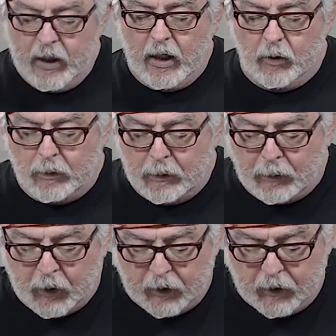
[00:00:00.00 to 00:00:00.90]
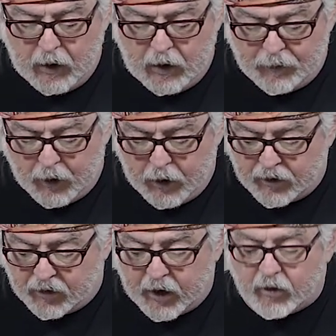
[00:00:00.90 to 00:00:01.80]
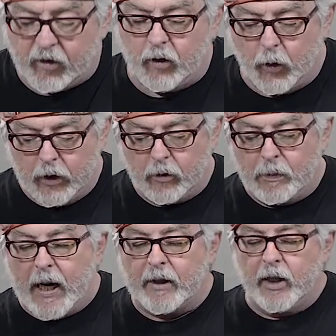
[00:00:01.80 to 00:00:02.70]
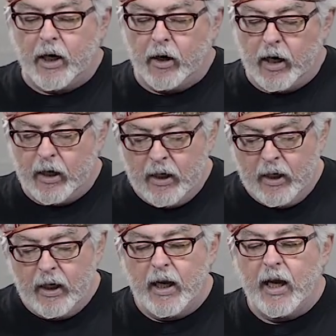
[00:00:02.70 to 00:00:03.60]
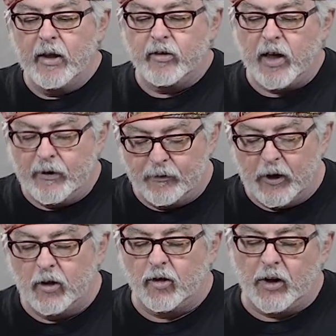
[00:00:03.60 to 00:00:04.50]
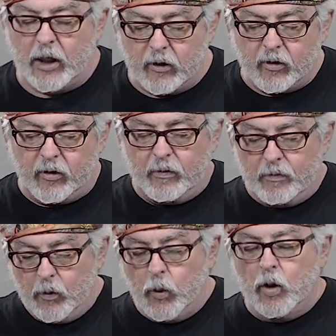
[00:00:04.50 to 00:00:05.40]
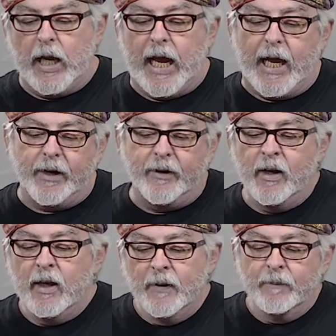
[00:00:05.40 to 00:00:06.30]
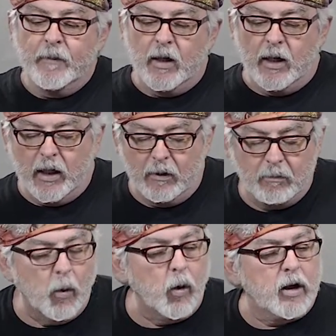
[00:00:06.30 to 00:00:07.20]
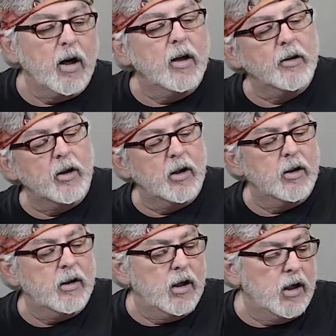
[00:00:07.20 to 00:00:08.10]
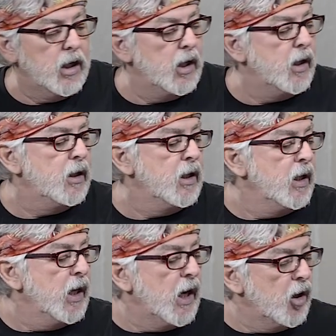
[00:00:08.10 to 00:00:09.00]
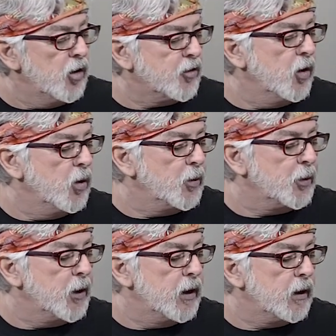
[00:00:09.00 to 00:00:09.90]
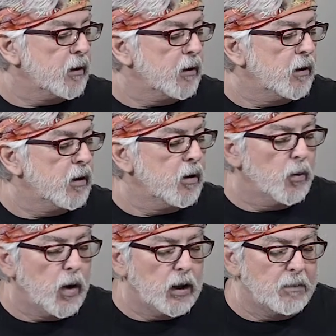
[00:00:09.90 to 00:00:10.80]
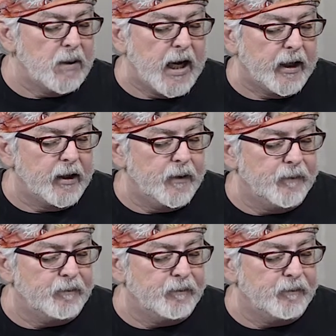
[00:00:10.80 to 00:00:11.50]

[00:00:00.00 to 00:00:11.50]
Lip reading: And we'll be putting various sticks and twigs back there. As I finish things, we'll add more color. I also think while I'm at it,